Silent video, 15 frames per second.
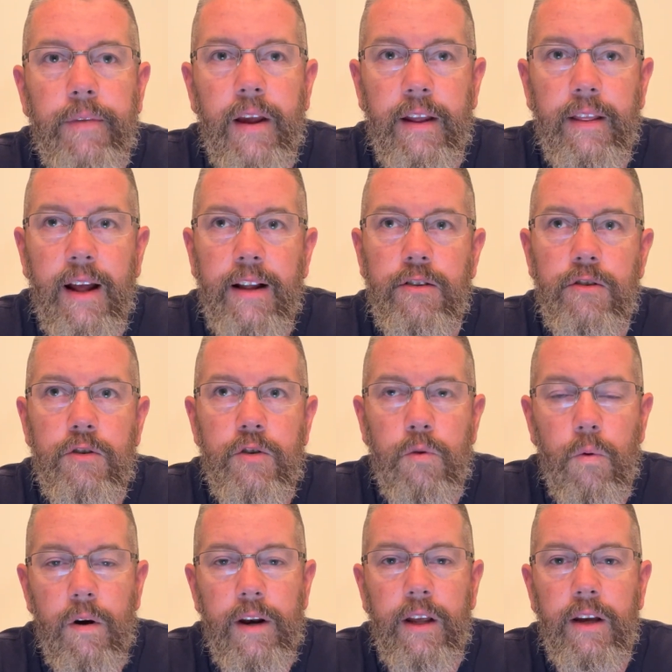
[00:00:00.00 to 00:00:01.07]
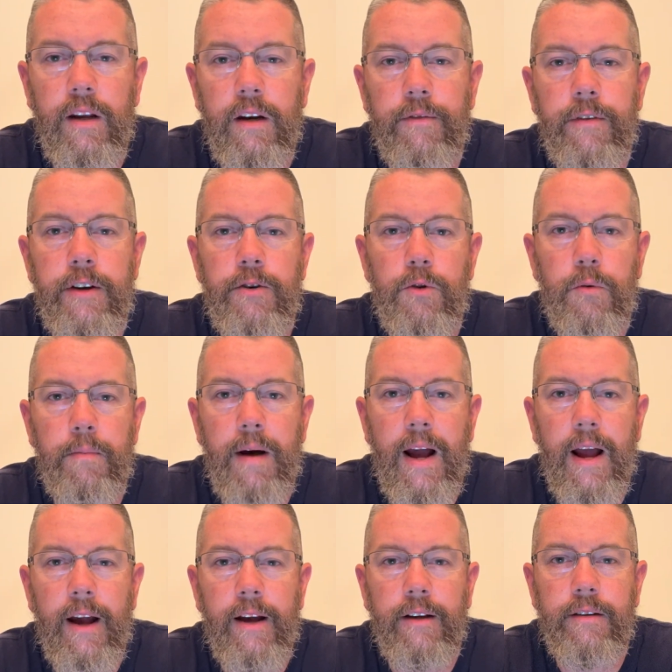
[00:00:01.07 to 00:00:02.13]
and that's 20 individual
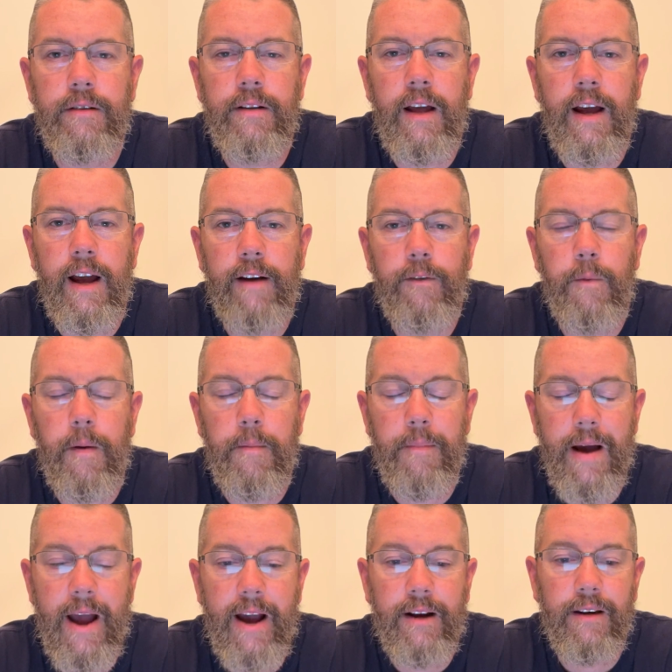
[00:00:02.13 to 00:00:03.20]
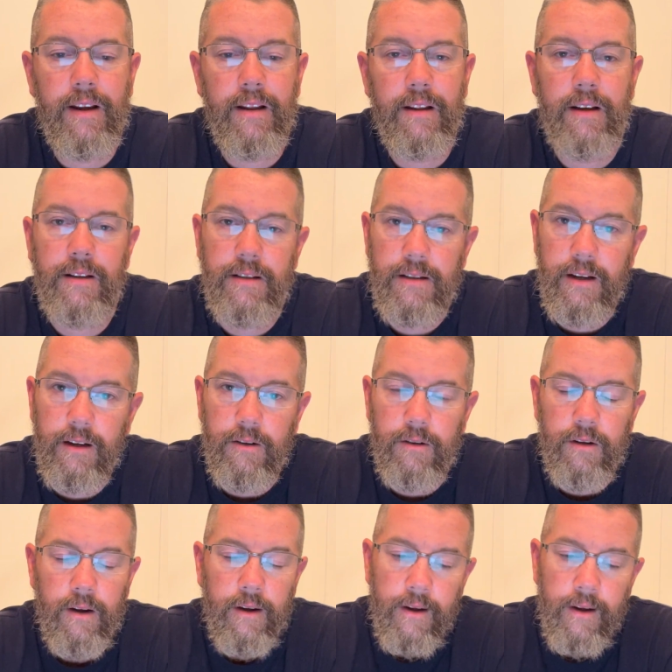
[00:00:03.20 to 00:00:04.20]
bags that have to be packed and then sealed.